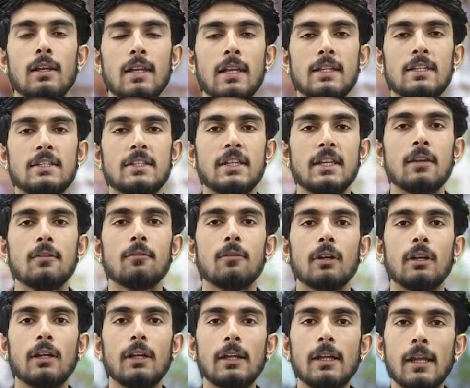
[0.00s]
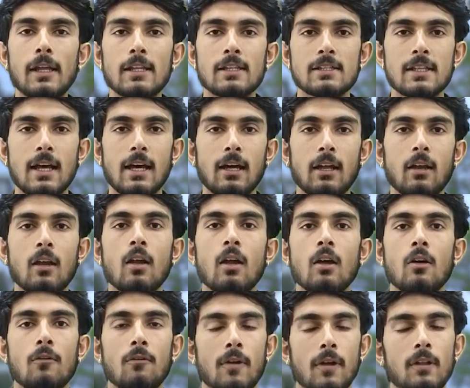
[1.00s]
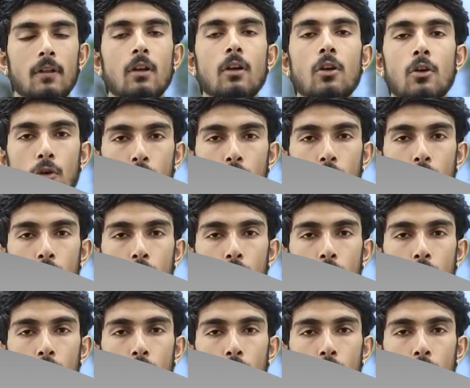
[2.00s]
Let's see what details are with